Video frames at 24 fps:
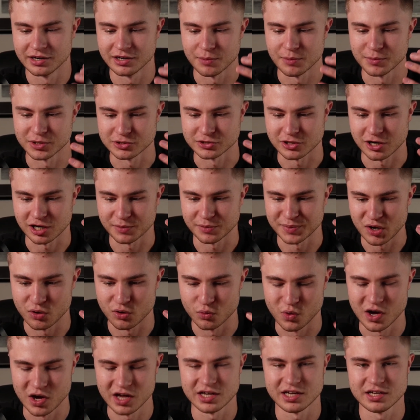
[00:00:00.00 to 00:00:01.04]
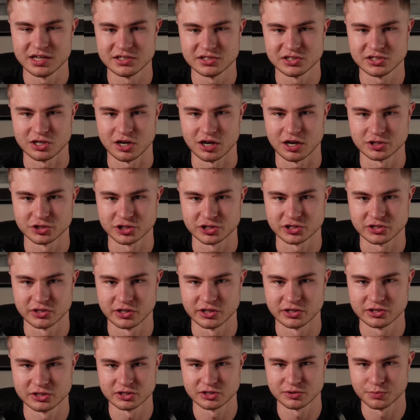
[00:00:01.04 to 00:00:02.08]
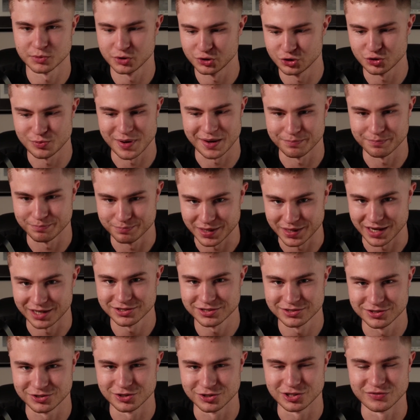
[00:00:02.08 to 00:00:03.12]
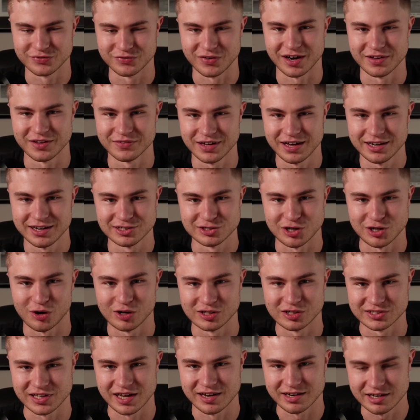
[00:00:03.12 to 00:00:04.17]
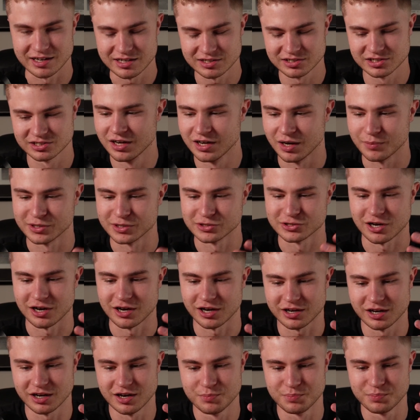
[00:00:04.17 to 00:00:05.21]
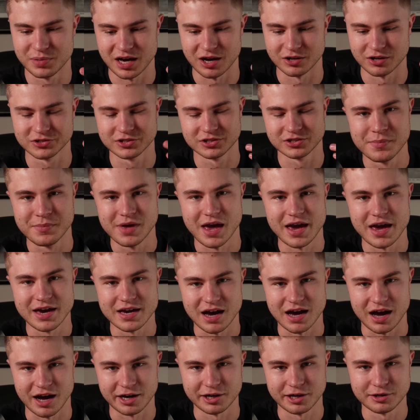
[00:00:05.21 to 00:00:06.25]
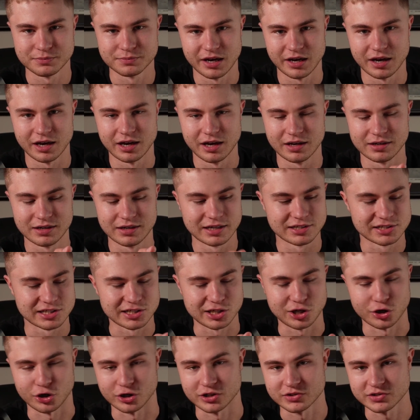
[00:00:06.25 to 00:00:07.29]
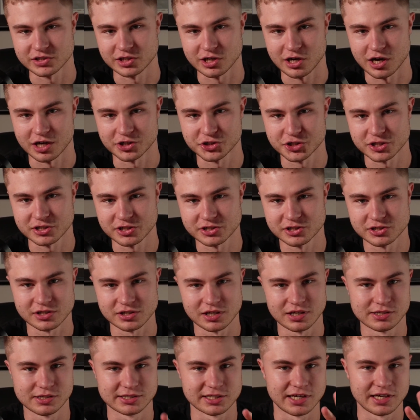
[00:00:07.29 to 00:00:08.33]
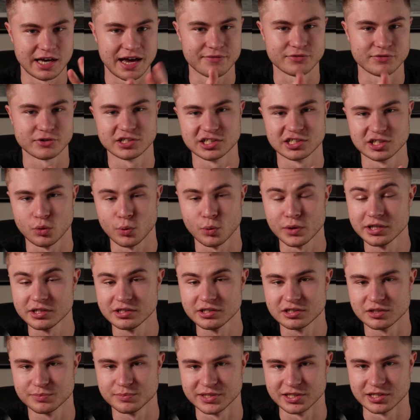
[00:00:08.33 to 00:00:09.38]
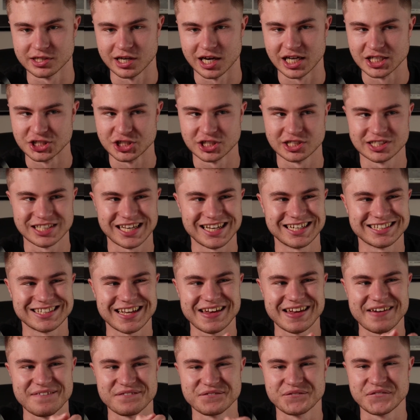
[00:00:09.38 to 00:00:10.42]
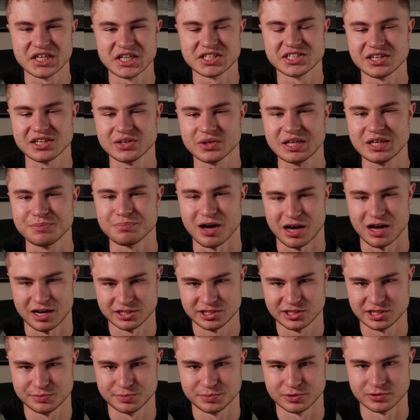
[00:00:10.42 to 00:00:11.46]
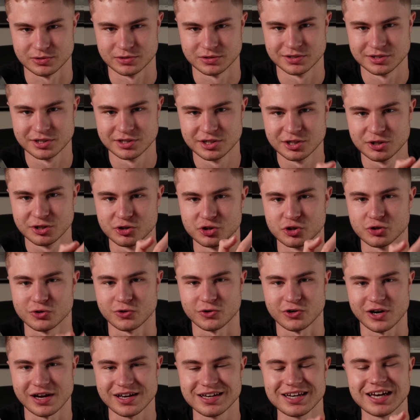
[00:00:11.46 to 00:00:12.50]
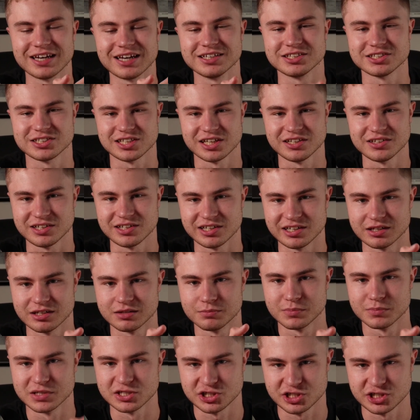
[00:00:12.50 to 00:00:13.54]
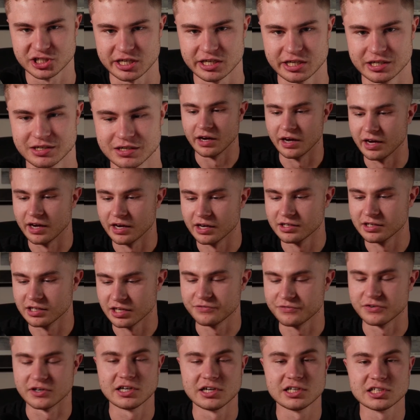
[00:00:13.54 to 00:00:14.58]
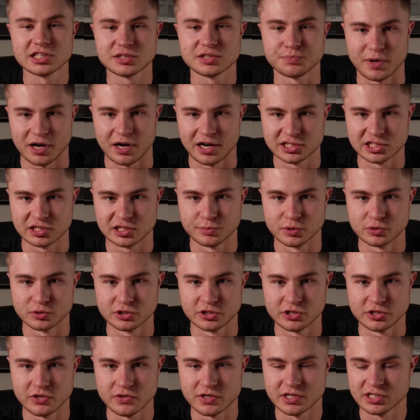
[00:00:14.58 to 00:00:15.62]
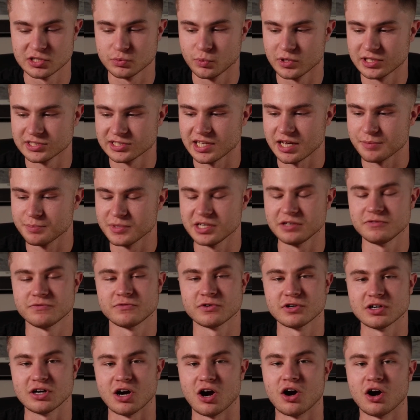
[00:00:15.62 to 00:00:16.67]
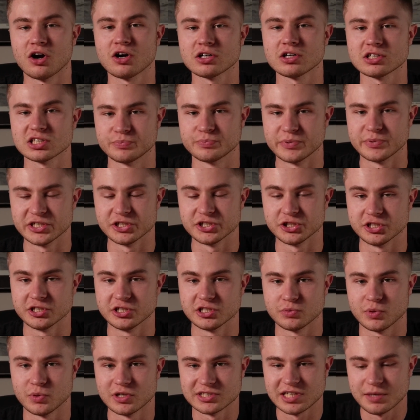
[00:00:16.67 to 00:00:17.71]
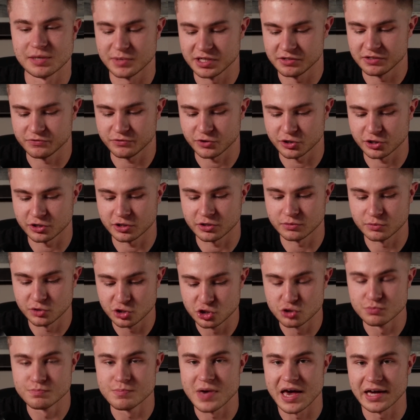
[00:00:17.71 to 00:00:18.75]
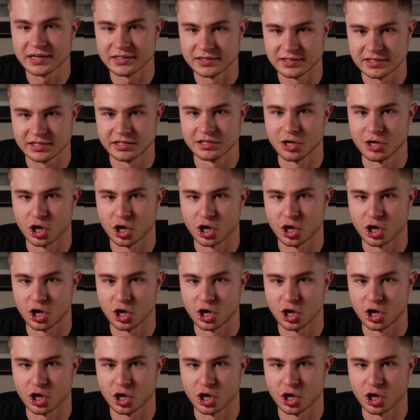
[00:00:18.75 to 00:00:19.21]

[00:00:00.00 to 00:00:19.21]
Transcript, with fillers: I'm gonna talk about what is consciousness. I'm gonna do my best to define that as hard as that is. I'm gonna talk about AI and is it currently conscious? Is it ever going to be conscious? And is it physically possible to create a sentient machine. And if it is possible to do this, what does that mean for our species? What does that mean for humanity?